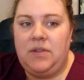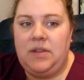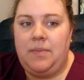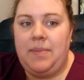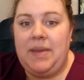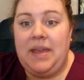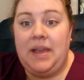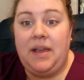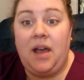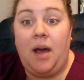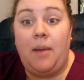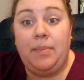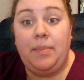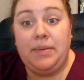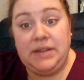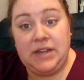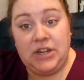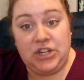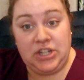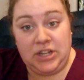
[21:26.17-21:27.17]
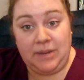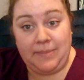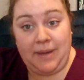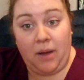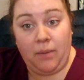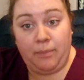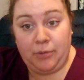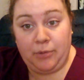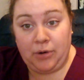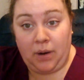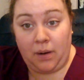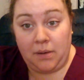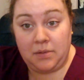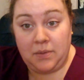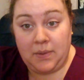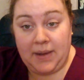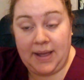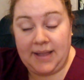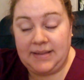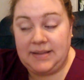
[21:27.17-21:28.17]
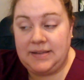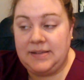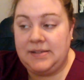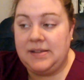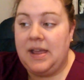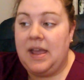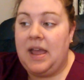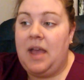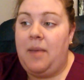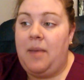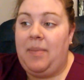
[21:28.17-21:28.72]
to be competition about prayer requests.